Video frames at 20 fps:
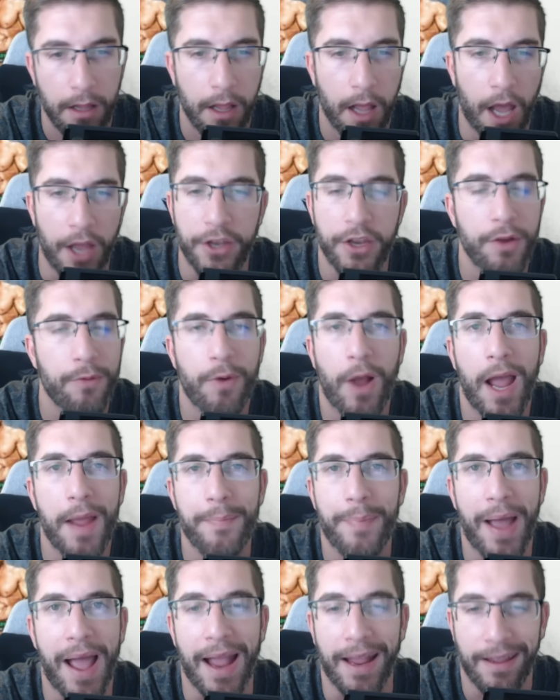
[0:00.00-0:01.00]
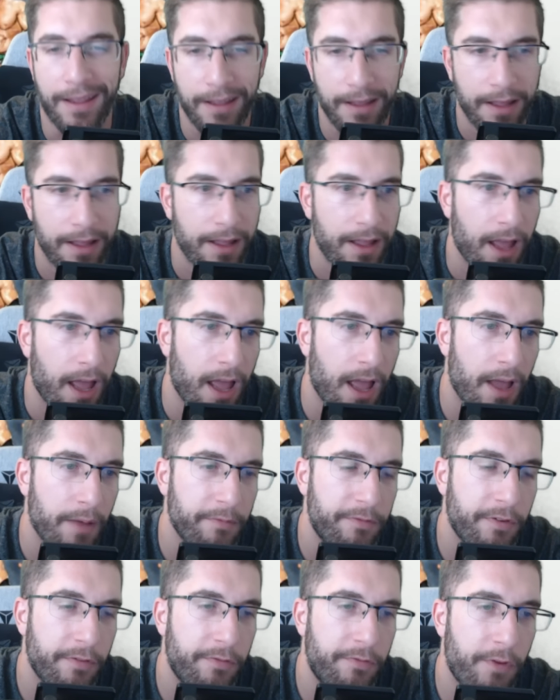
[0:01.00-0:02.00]
new right back
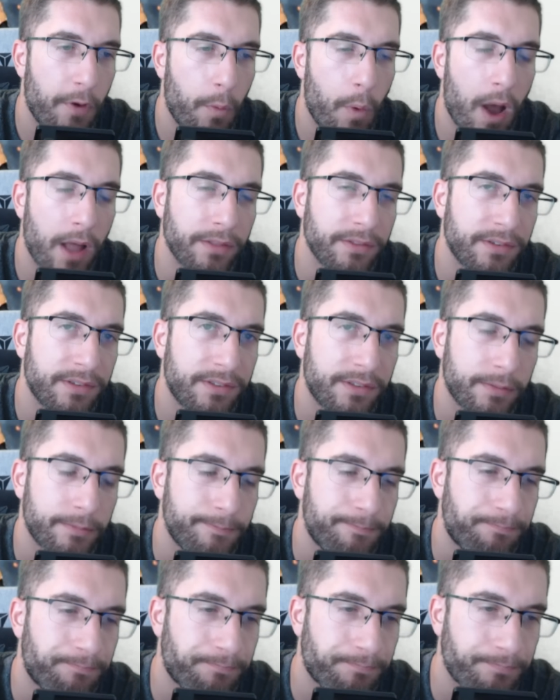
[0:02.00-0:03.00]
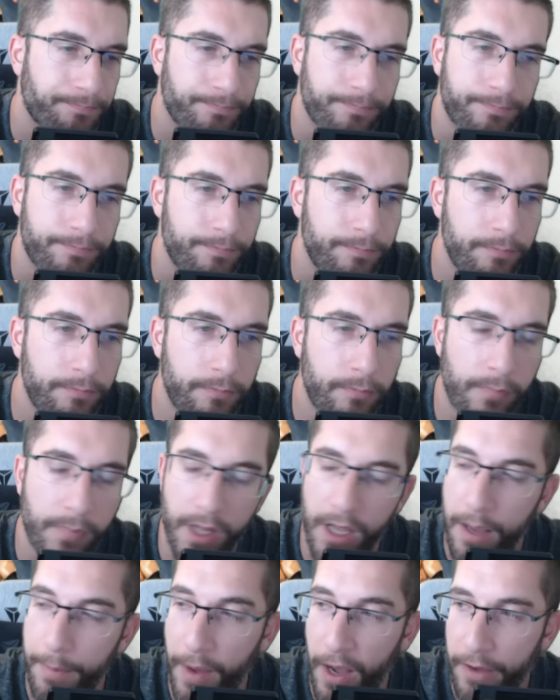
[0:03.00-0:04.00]
for once.
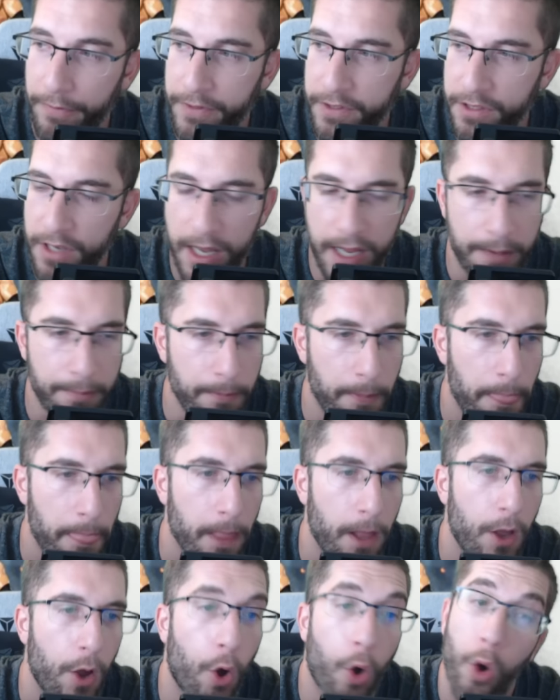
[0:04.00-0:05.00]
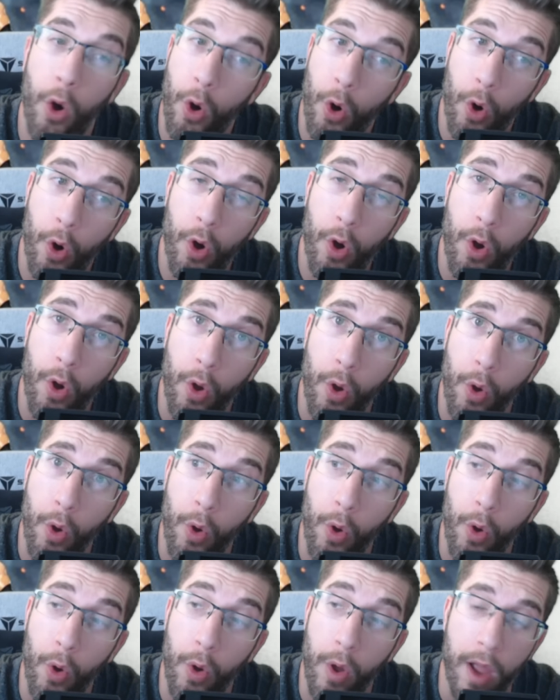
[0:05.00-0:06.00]
I'm half asleep. Or
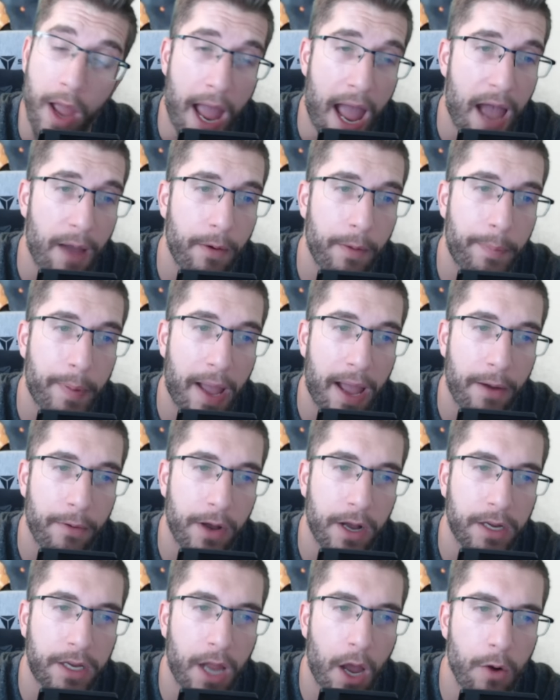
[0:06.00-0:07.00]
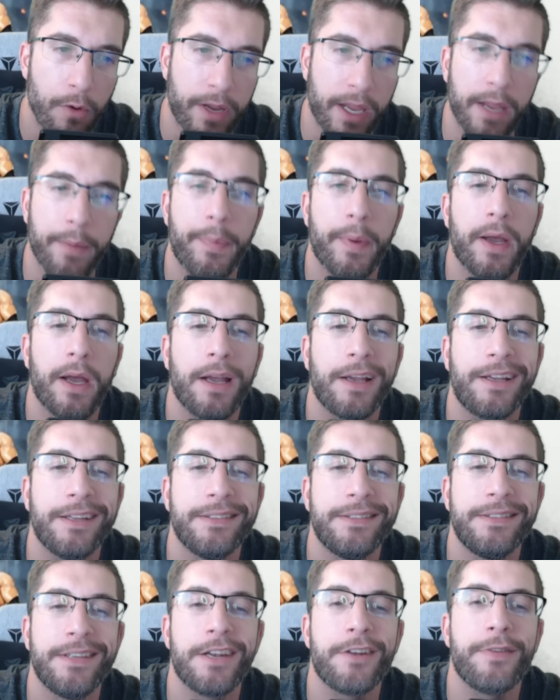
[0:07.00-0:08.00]
how about a goalkeeper,
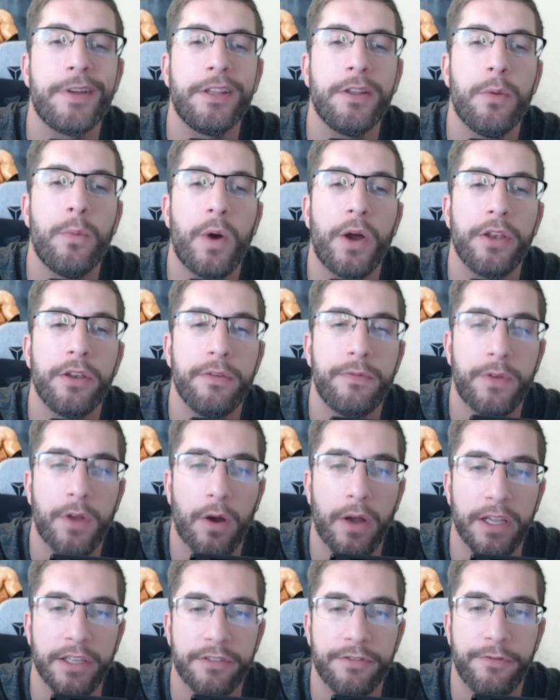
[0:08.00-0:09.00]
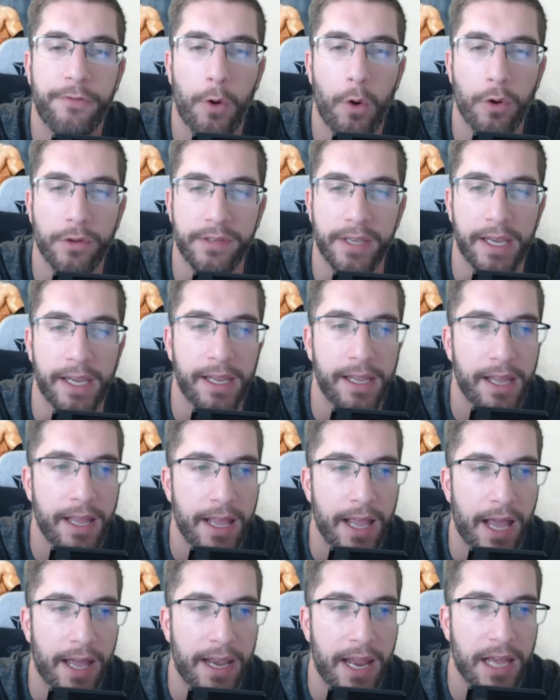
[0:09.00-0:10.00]
considering the one you've got is 40
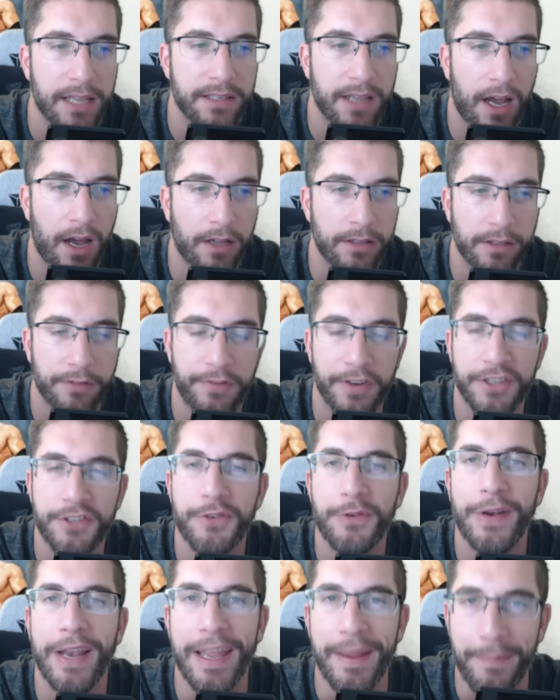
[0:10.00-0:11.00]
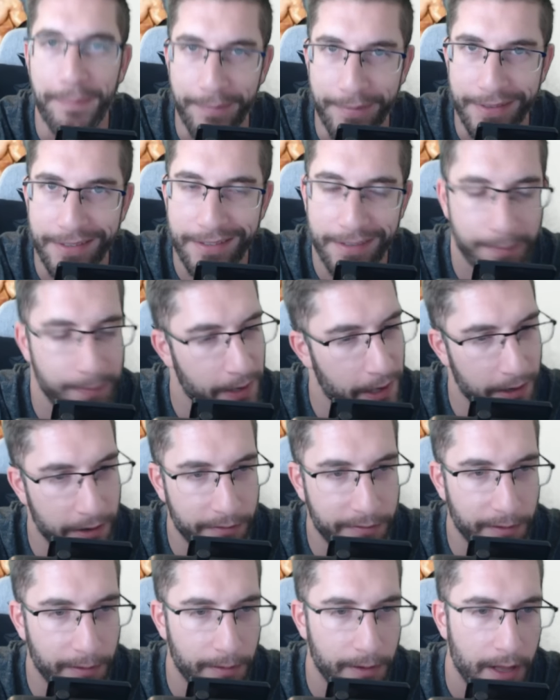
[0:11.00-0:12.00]
and has artificial limbs?
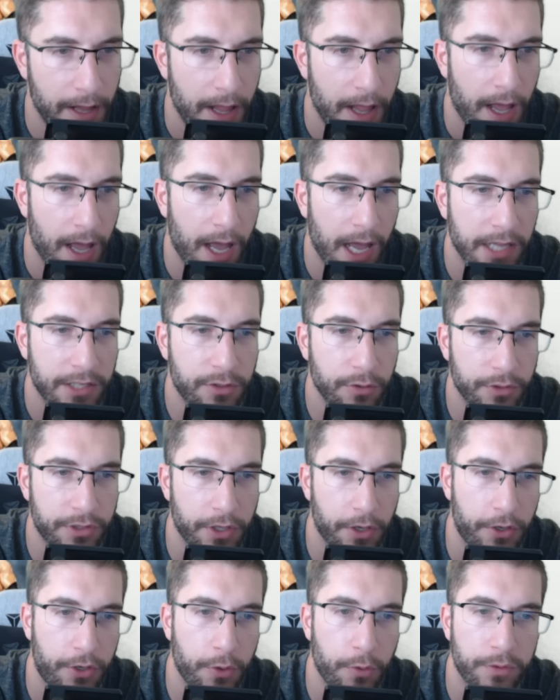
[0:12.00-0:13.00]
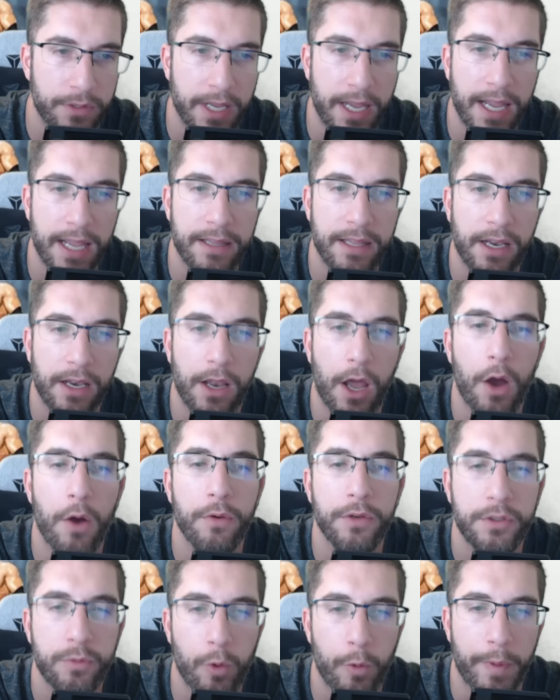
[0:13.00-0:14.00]
Beautiful. It's also cool to hear that
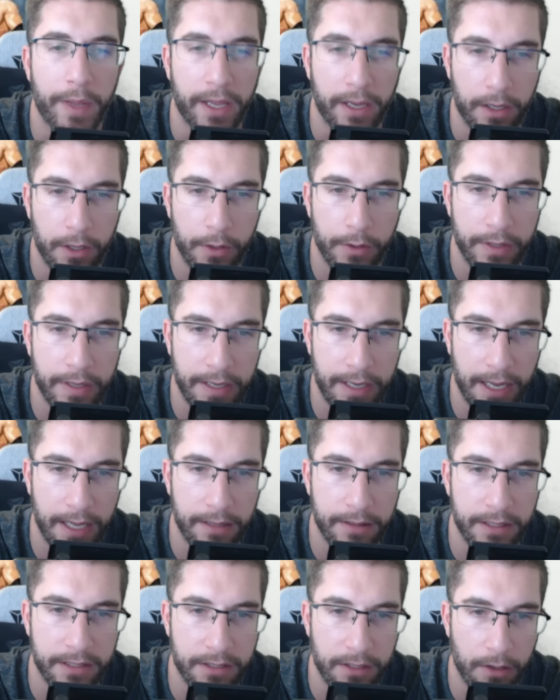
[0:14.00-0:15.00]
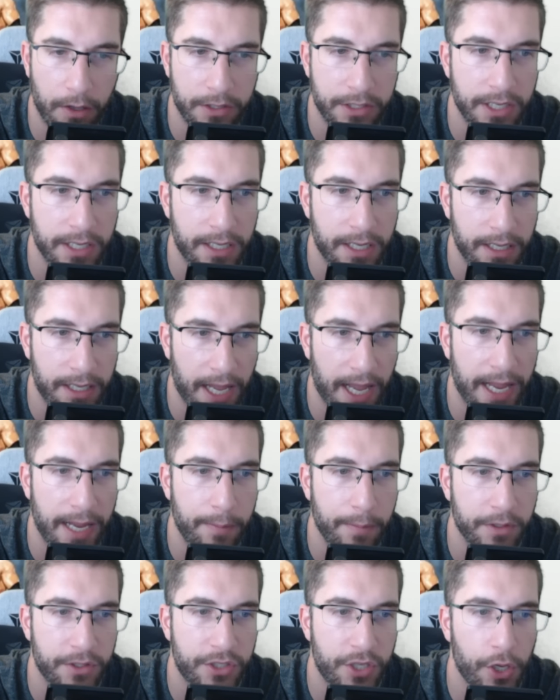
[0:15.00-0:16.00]
loans will be included in this logic
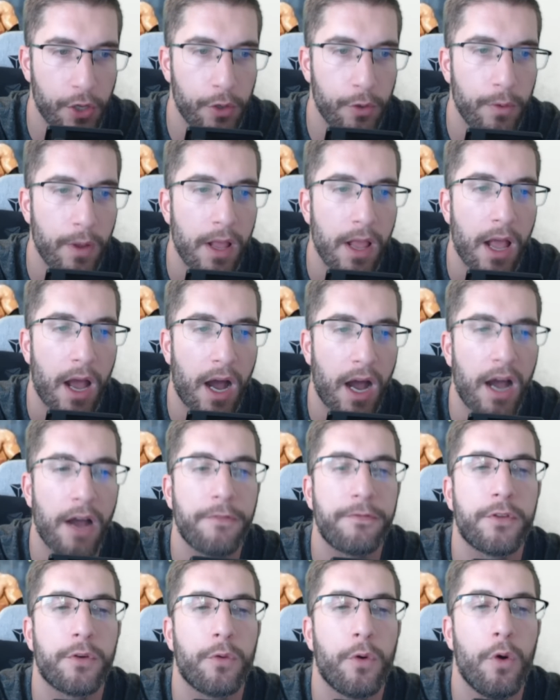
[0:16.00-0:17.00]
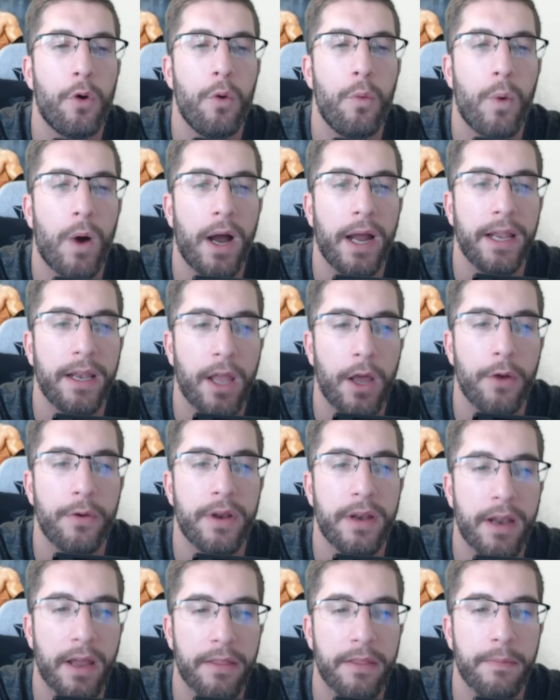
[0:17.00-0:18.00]
game too. After all, why loan
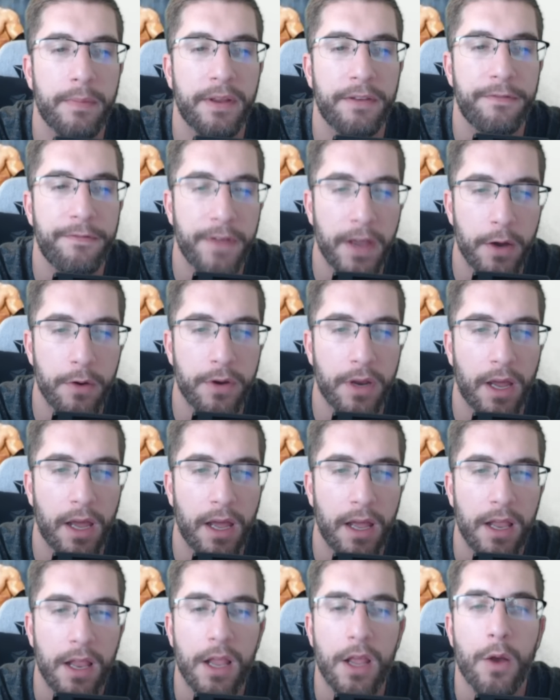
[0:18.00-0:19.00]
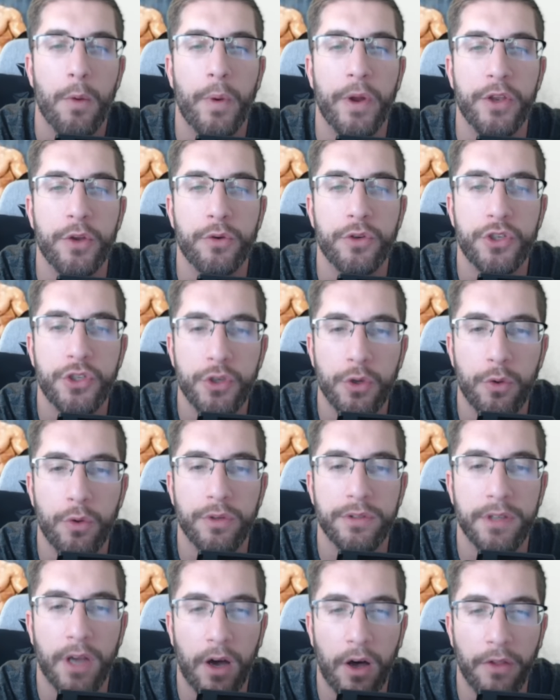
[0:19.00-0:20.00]
another midfielder when you're
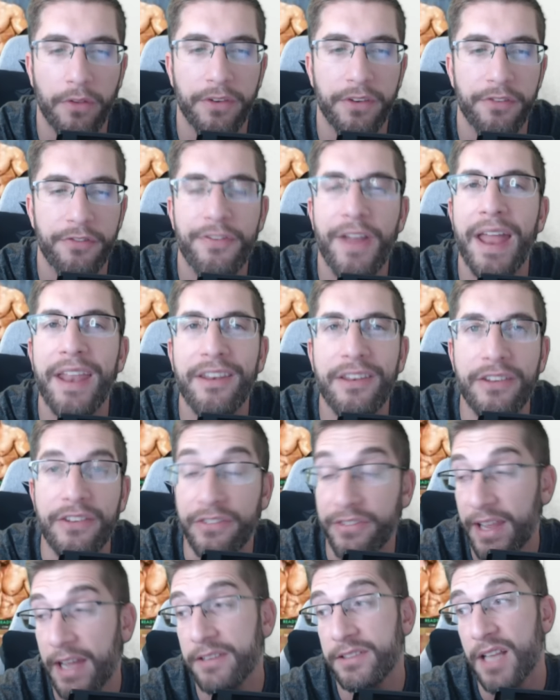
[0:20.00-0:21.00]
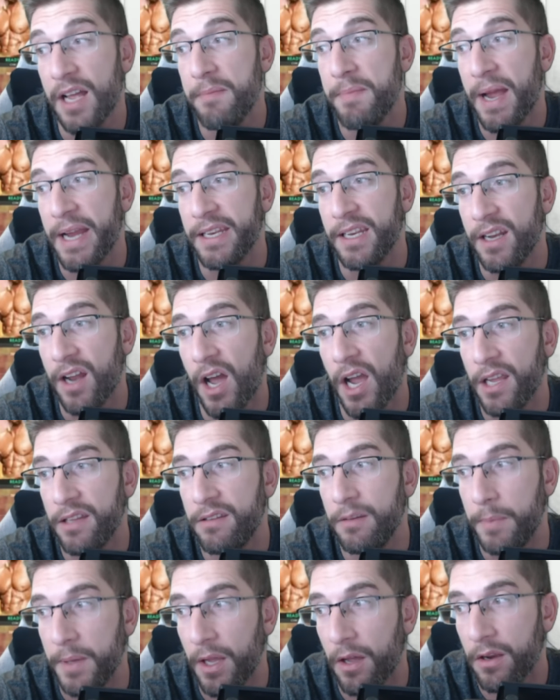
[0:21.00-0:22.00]
short on defenders? Sounds like Man United,
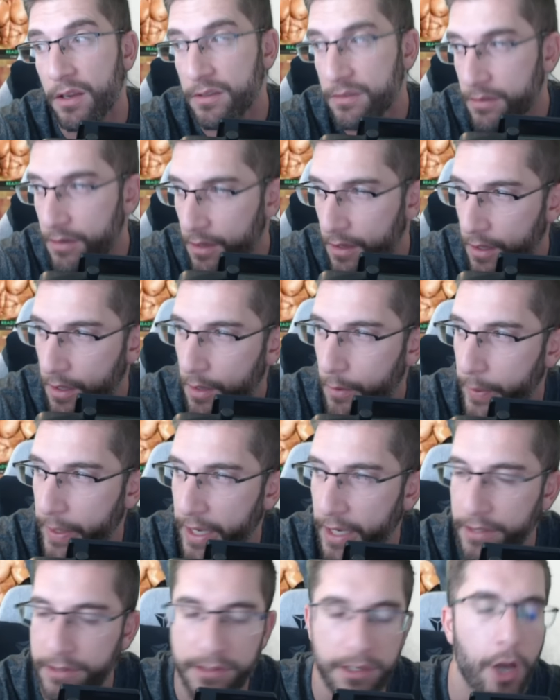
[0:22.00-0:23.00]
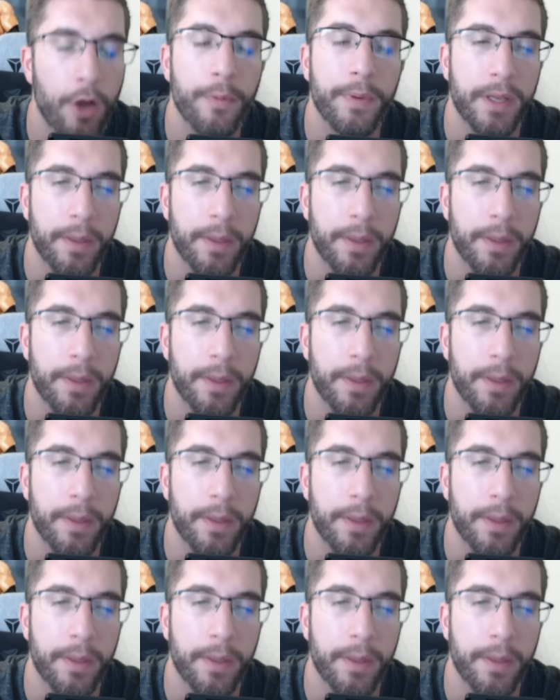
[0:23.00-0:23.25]
to be honest. We need so many